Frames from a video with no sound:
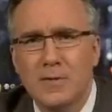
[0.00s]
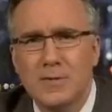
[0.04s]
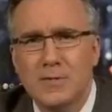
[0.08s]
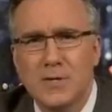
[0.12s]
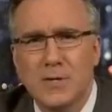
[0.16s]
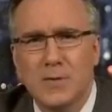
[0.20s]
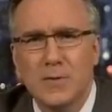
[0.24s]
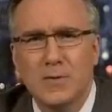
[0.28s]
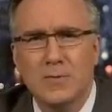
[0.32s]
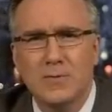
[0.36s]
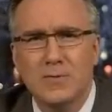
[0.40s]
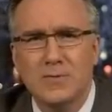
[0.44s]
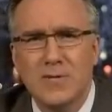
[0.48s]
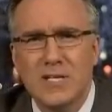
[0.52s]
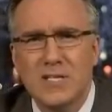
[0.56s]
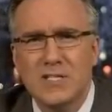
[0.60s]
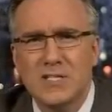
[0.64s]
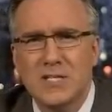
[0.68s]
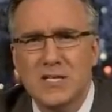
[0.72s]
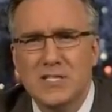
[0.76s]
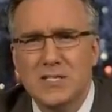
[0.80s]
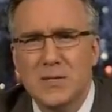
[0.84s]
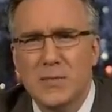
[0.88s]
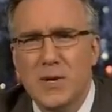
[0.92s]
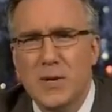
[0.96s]
So
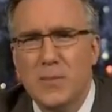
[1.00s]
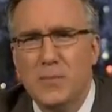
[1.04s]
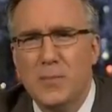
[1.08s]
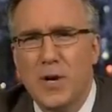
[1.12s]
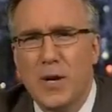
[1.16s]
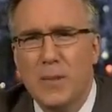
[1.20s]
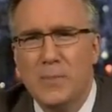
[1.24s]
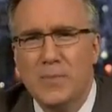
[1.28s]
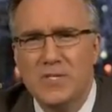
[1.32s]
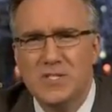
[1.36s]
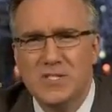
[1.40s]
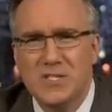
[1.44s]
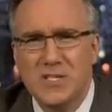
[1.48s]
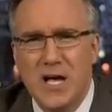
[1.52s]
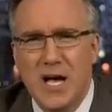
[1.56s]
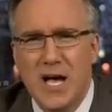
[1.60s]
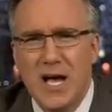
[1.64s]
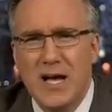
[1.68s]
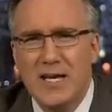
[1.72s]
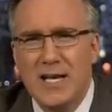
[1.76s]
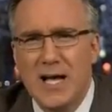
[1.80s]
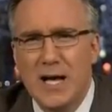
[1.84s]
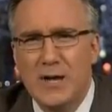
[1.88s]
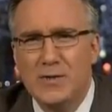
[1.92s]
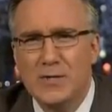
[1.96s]
let's see somebody put up a
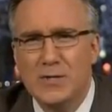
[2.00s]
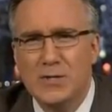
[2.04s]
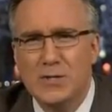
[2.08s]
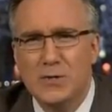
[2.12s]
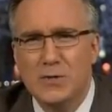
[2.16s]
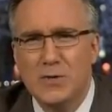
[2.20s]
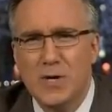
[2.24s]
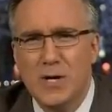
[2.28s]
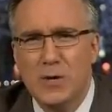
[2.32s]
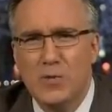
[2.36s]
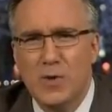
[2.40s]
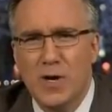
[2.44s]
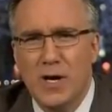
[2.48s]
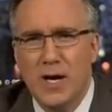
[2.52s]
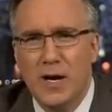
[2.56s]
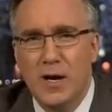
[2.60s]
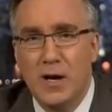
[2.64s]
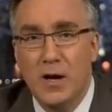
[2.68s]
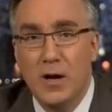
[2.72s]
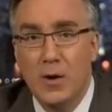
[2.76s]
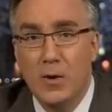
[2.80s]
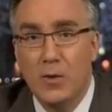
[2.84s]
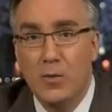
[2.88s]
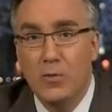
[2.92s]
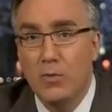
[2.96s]
sign down the street
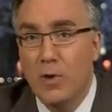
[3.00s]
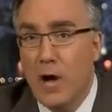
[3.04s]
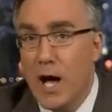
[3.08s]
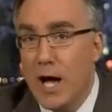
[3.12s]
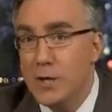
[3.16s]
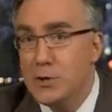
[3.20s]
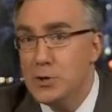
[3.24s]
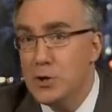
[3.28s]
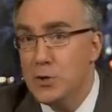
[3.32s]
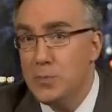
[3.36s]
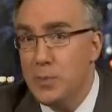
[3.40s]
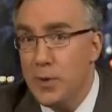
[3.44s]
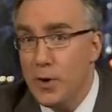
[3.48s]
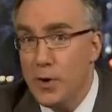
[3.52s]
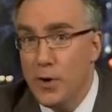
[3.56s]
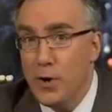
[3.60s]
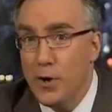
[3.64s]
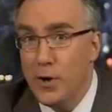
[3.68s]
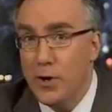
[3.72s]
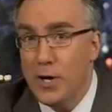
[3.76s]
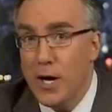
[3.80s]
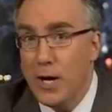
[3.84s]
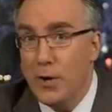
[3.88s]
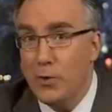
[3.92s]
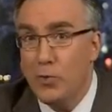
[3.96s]
reading, Roger
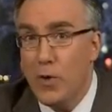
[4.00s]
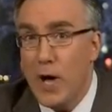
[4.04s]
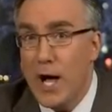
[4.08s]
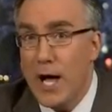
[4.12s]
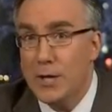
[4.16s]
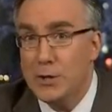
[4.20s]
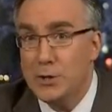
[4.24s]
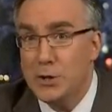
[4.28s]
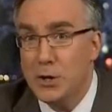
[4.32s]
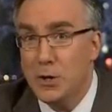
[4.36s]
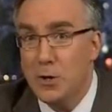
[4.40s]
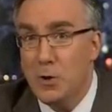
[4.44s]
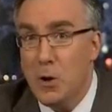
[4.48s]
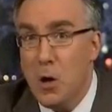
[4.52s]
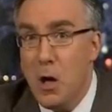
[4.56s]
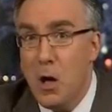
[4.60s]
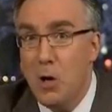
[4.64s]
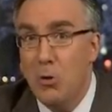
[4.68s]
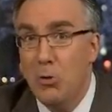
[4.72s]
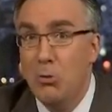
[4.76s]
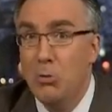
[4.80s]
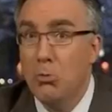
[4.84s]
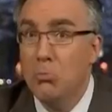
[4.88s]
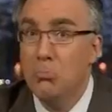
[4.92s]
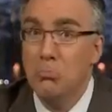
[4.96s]
Byrd and Roger.
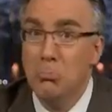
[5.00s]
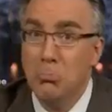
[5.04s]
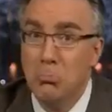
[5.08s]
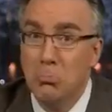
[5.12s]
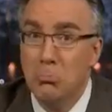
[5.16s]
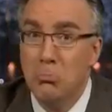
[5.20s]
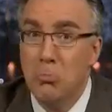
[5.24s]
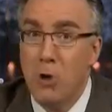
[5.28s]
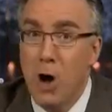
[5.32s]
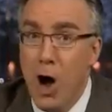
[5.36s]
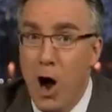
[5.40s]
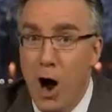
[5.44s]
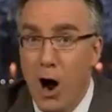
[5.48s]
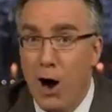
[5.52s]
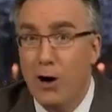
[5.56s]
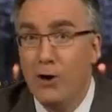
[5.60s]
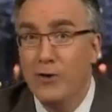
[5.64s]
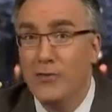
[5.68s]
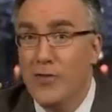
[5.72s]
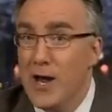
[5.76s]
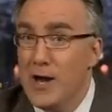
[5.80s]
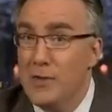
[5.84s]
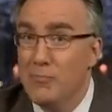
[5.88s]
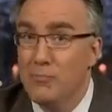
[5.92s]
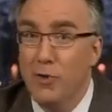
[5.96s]

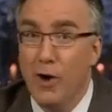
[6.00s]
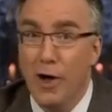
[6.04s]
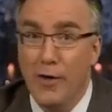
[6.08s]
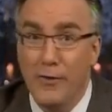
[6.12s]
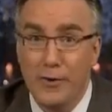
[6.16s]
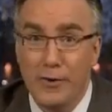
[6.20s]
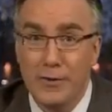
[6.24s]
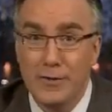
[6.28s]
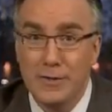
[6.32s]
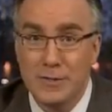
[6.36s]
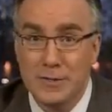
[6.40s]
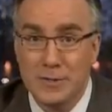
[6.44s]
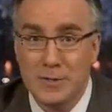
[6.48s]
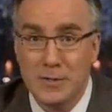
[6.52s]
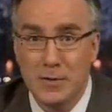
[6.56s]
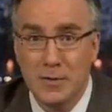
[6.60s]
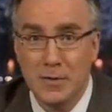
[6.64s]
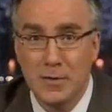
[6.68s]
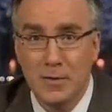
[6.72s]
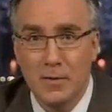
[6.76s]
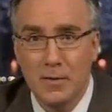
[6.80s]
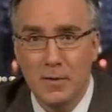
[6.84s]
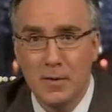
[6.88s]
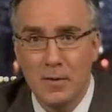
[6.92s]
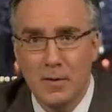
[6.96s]
Are they brothers?
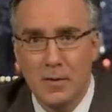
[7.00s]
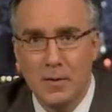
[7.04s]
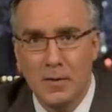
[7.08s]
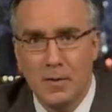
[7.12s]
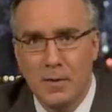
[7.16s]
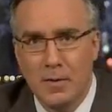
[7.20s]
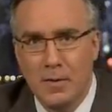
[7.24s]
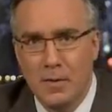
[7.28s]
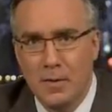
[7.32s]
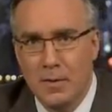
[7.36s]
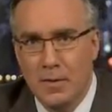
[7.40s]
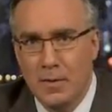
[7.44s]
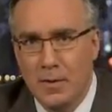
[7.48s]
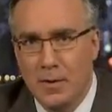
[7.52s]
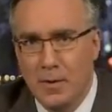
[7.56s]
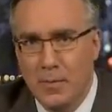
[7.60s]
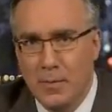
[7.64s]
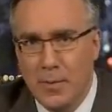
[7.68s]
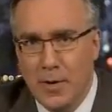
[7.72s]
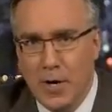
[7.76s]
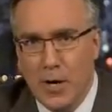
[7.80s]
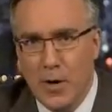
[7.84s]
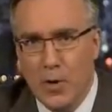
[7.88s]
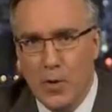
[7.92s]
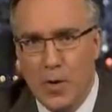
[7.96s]
But